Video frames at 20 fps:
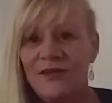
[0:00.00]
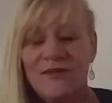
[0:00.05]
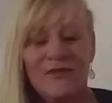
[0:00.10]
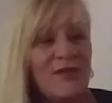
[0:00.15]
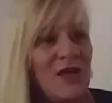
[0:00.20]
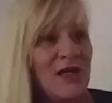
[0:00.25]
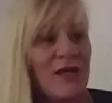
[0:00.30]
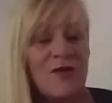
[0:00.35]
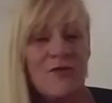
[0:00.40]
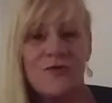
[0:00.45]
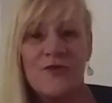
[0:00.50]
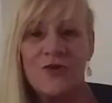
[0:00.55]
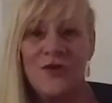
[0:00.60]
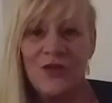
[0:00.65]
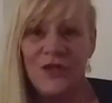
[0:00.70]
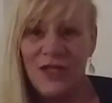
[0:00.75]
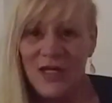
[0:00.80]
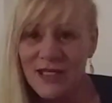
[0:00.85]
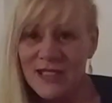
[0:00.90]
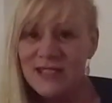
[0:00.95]
they can
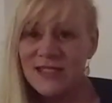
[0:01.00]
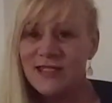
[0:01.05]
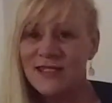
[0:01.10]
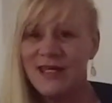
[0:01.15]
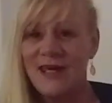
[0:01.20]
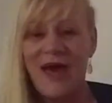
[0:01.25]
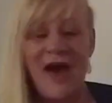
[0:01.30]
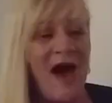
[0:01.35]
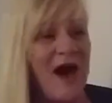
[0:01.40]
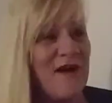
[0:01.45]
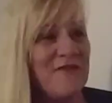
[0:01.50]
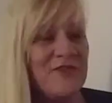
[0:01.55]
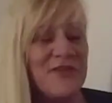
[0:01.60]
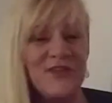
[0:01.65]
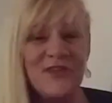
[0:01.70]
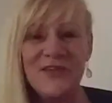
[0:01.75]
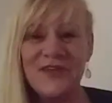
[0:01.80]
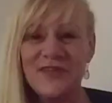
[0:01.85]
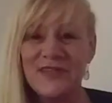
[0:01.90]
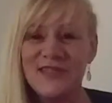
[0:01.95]
release the
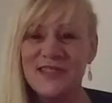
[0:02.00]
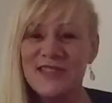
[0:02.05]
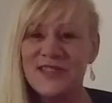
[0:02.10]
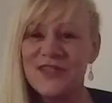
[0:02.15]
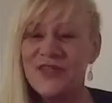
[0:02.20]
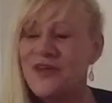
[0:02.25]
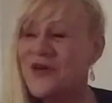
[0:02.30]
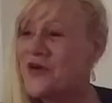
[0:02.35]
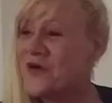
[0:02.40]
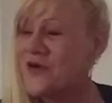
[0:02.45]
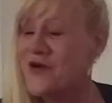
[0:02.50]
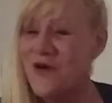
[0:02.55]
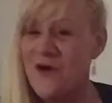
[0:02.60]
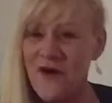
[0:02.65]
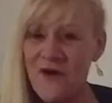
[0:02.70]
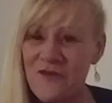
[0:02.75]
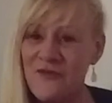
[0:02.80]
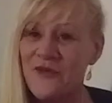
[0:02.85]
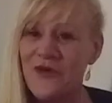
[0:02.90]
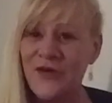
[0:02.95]
evidence
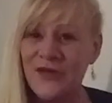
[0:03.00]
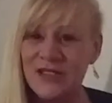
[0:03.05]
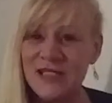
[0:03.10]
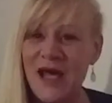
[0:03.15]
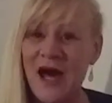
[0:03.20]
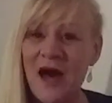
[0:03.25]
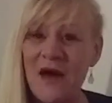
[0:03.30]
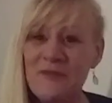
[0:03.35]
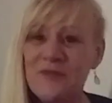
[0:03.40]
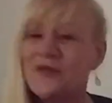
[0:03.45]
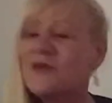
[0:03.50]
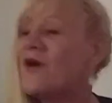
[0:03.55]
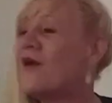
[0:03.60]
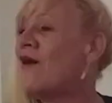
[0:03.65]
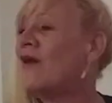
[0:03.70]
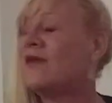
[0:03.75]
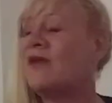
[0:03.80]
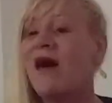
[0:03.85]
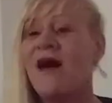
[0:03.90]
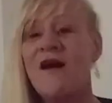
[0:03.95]
of what's happened,
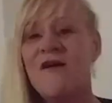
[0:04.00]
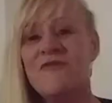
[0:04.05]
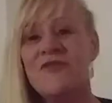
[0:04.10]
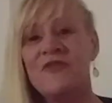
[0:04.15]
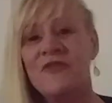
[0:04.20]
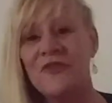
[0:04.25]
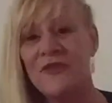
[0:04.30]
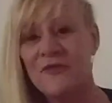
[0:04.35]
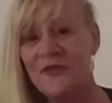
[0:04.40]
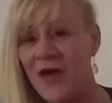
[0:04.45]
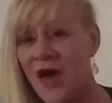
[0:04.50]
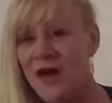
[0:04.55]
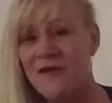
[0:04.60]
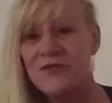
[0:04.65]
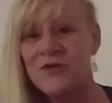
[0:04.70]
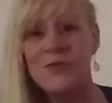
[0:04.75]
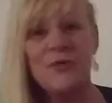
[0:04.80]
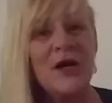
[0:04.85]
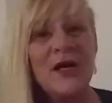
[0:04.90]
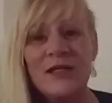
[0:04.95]
and
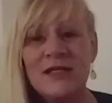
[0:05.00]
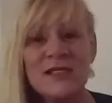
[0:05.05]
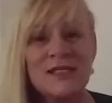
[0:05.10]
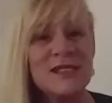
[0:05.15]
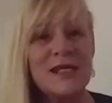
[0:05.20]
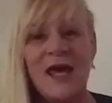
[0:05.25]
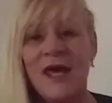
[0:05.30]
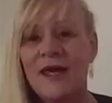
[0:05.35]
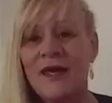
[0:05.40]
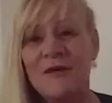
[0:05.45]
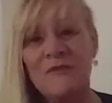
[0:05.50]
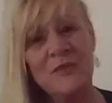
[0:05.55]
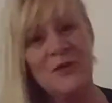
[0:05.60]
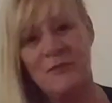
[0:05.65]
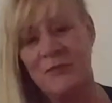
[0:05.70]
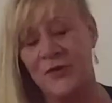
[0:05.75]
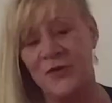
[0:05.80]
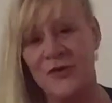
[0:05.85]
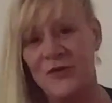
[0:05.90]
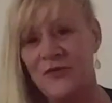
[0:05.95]
every word I say can be
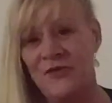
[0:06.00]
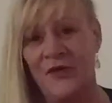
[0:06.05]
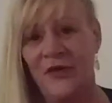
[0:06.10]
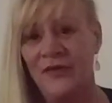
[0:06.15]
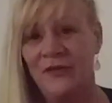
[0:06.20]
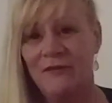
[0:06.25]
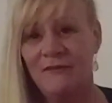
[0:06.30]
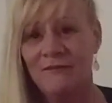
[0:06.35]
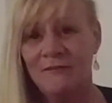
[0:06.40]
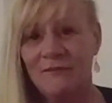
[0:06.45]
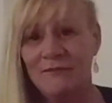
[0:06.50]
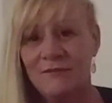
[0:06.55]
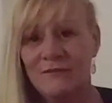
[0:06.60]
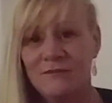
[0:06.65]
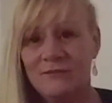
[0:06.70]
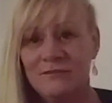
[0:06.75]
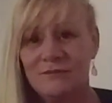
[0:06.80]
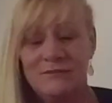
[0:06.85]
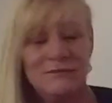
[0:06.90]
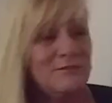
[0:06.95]
proven.
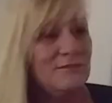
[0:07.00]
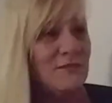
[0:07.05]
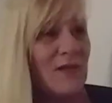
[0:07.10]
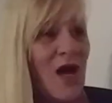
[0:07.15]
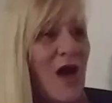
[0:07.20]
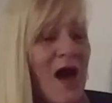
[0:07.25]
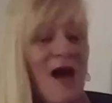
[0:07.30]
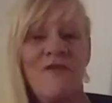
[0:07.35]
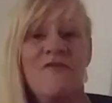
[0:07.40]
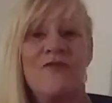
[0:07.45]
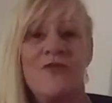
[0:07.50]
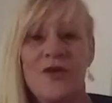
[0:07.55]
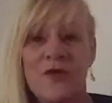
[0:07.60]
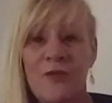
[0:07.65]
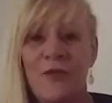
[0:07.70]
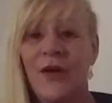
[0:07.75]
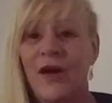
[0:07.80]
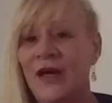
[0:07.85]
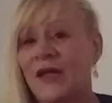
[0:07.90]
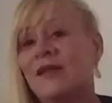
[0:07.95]
Every
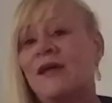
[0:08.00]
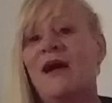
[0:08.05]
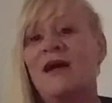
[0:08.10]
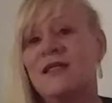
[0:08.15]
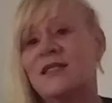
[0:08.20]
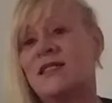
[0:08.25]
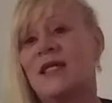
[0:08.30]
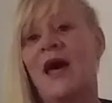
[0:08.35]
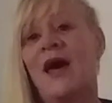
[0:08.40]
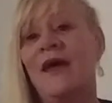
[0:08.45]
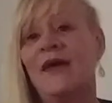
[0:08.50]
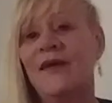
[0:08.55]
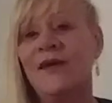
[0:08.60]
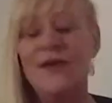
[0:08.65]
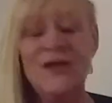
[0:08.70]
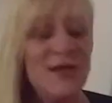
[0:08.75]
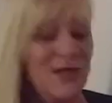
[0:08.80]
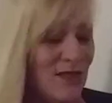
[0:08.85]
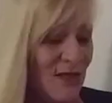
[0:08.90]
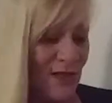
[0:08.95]
word I say.
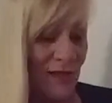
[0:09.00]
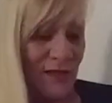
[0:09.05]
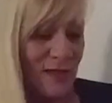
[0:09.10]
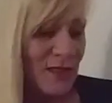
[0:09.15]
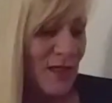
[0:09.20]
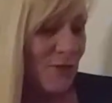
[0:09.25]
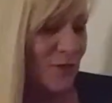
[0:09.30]
So